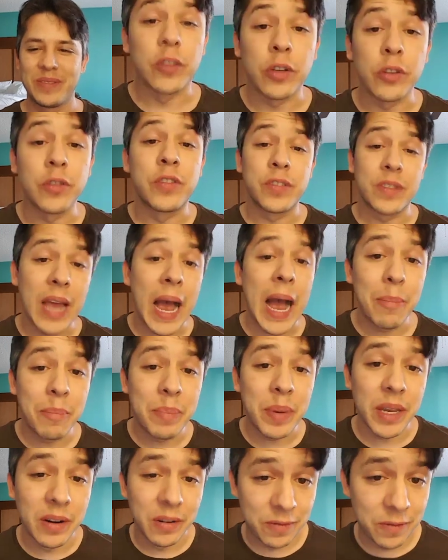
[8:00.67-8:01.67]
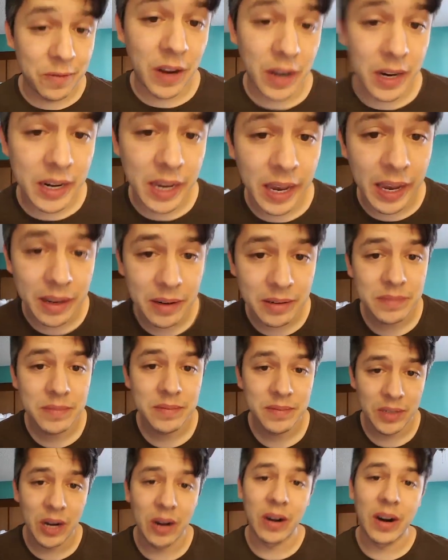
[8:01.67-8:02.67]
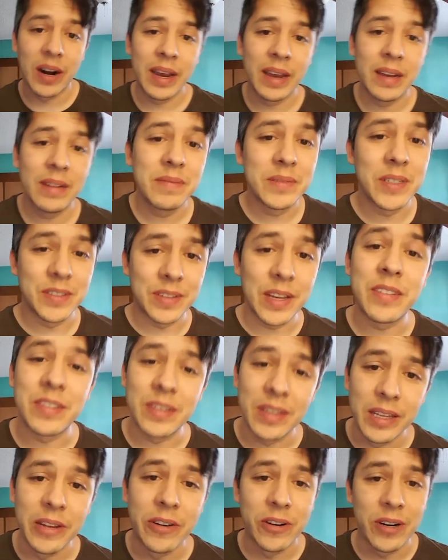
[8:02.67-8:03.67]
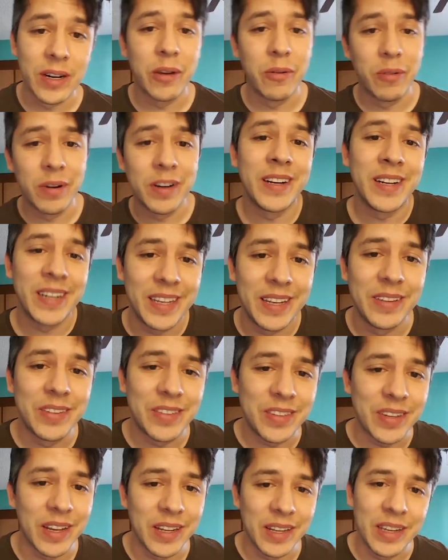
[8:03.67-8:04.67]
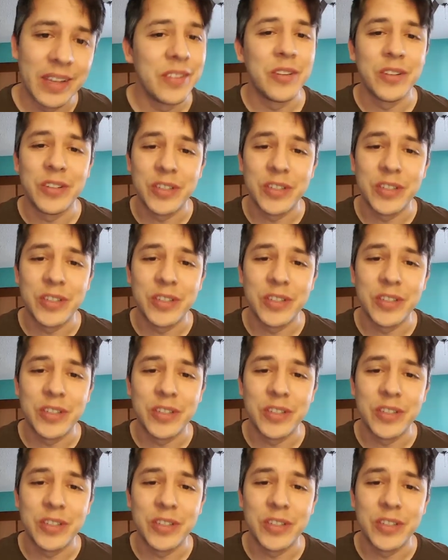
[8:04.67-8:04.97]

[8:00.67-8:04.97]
So stop being a fuckhead. Alright? Because that's literally what an incel is.